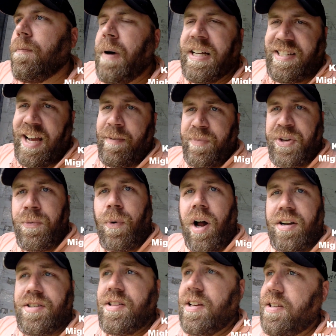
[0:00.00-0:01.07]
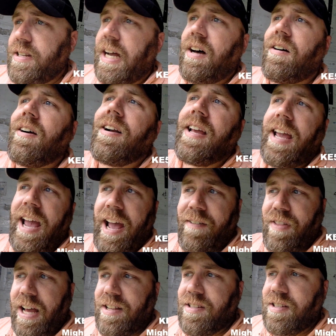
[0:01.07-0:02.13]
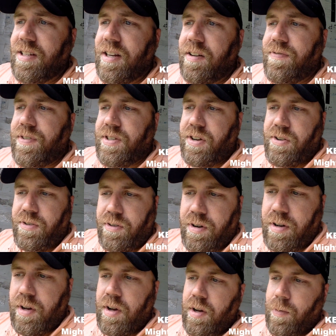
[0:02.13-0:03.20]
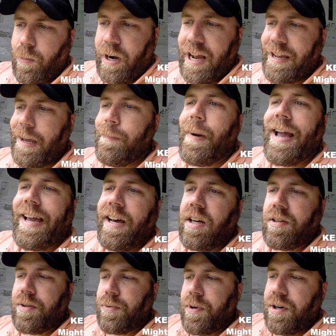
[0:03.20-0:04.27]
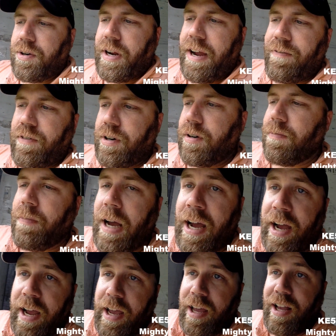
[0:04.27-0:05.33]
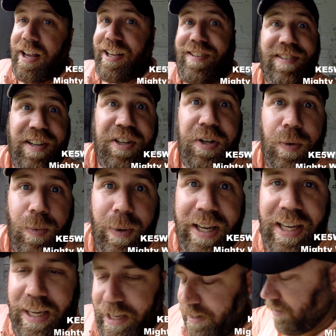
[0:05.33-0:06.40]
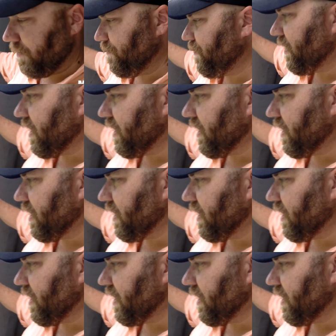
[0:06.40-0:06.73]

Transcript: by the time you watch this, I already have that stuff. So when I get back out on the road after my extended weekend,